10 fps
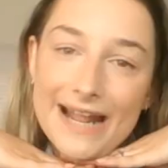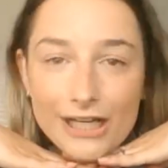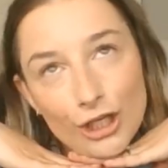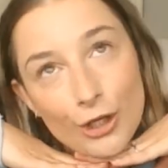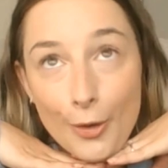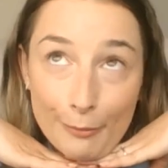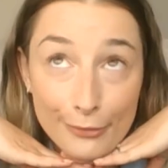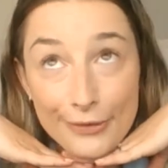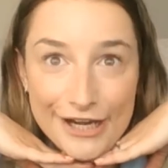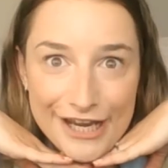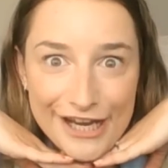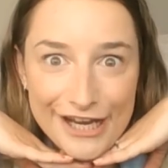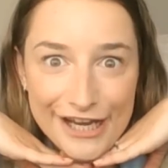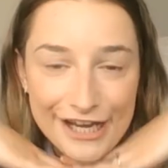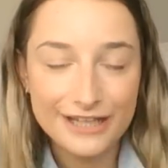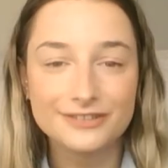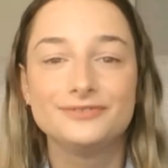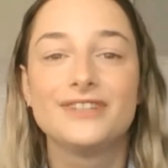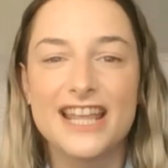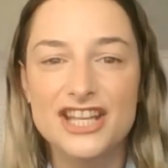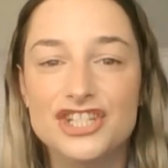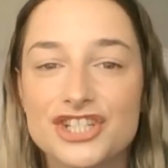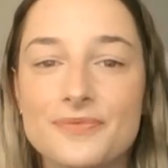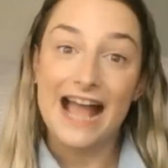and look pretty-ish.